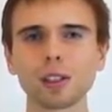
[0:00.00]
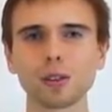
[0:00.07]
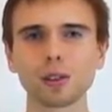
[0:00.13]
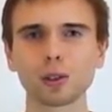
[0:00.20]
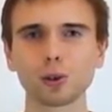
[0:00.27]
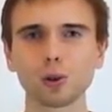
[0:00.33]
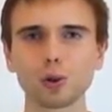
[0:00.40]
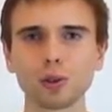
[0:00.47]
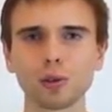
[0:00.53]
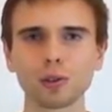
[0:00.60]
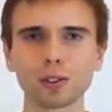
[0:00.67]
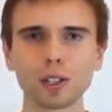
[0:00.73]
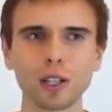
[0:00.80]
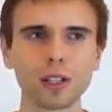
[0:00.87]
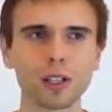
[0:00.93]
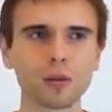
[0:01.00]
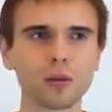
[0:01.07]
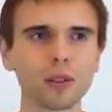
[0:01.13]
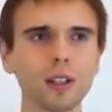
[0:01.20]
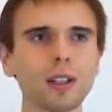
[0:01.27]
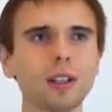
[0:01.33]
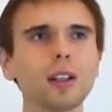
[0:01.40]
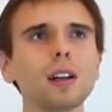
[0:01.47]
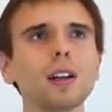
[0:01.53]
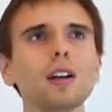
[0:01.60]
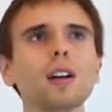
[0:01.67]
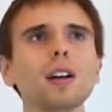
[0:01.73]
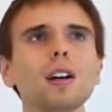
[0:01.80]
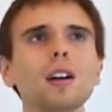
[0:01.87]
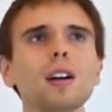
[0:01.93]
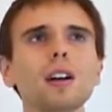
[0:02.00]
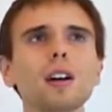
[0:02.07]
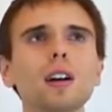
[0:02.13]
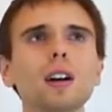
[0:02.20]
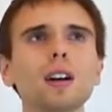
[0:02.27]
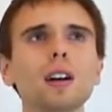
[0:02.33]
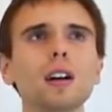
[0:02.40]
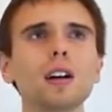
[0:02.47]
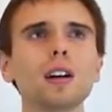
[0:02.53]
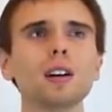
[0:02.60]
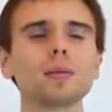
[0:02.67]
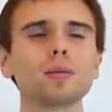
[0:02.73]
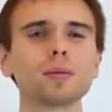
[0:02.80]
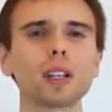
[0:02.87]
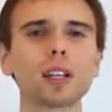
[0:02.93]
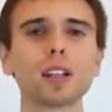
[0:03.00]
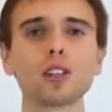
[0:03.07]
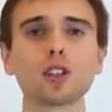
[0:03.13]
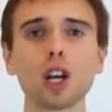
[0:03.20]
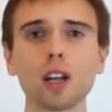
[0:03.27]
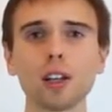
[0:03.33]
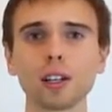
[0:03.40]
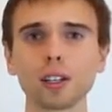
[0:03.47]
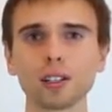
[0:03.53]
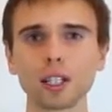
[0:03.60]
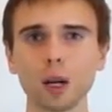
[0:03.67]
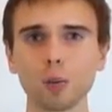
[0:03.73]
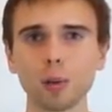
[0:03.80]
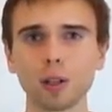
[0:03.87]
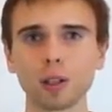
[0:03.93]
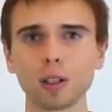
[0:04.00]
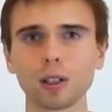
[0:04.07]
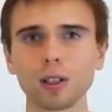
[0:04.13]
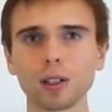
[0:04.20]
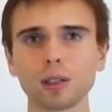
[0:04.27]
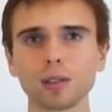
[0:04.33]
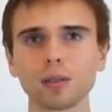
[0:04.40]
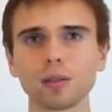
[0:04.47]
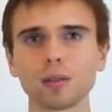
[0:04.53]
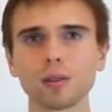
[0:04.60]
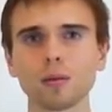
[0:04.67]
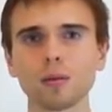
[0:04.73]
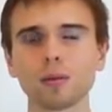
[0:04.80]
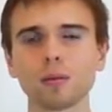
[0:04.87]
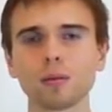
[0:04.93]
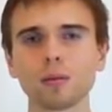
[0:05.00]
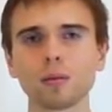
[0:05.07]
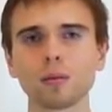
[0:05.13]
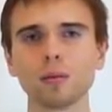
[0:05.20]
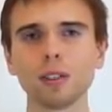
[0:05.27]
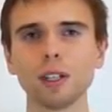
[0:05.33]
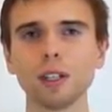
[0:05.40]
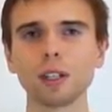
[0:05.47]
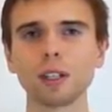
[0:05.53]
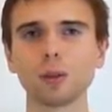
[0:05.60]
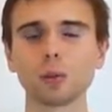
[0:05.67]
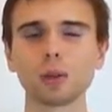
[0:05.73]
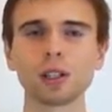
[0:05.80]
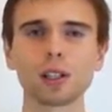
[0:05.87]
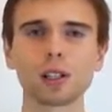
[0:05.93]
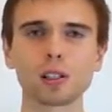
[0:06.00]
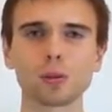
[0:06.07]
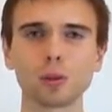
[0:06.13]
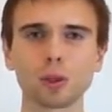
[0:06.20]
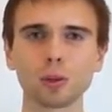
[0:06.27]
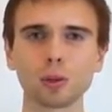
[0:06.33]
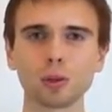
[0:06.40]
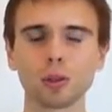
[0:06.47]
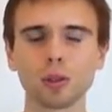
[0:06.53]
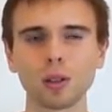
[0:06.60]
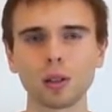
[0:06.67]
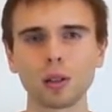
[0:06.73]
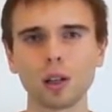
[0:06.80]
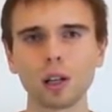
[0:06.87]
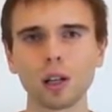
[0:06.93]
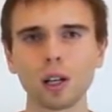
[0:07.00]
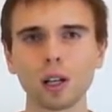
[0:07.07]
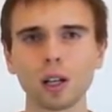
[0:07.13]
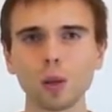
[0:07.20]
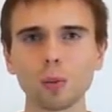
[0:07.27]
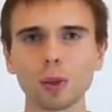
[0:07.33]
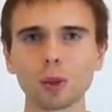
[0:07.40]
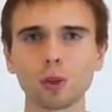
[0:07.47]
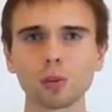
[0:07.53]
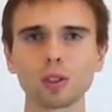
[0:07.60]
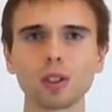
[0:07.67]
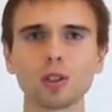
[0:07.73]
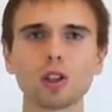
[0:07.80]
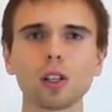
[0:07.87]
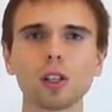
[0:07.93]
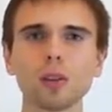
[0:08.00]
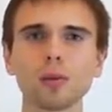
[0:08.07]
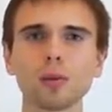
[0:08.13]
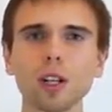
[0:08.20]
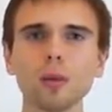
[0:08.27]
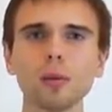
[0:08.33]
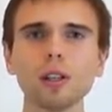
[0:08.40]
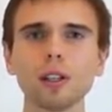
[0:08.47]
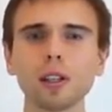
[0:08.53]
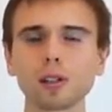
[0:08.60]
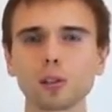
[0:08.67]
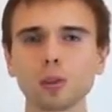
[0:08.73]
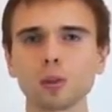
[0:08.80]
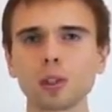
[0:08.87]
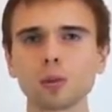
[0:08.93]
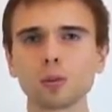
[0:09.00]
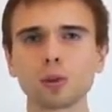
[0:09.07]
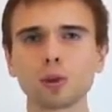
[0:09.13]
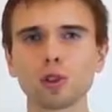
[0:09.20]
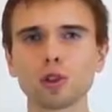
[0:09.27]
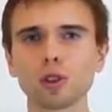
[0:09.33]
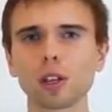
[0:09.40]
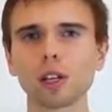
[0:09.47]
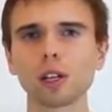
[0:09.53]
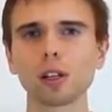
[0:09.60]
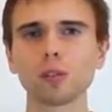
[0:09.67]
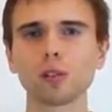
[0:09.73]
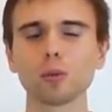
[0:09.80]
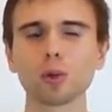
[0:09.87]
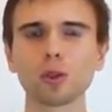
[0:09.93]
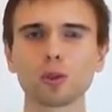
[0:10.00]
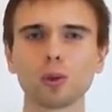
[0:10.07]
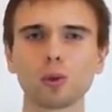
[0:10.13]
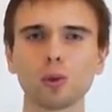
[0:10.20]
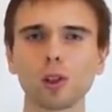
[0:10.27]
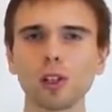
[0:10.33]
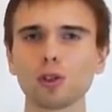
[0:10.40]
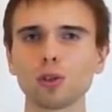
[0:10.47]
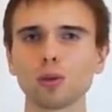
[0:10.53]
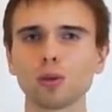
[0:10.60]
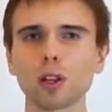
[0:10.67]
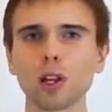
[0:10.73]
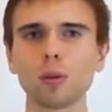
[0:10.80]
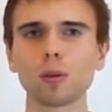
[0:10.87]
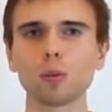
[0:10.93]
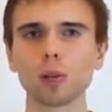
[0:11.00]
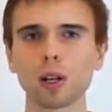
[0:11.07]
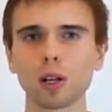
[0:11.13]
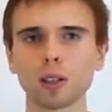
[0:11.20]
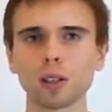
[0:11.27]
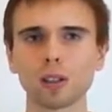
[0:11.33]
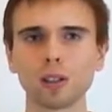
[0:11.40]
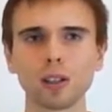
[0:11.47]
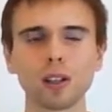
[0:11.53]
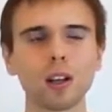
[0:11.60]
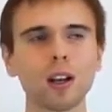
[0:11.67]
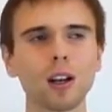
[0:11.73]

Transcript: You need to meditate about from 10 to 15 minutes on the initial stages on average. Then, over time, if you have desire, you can increase the practice time.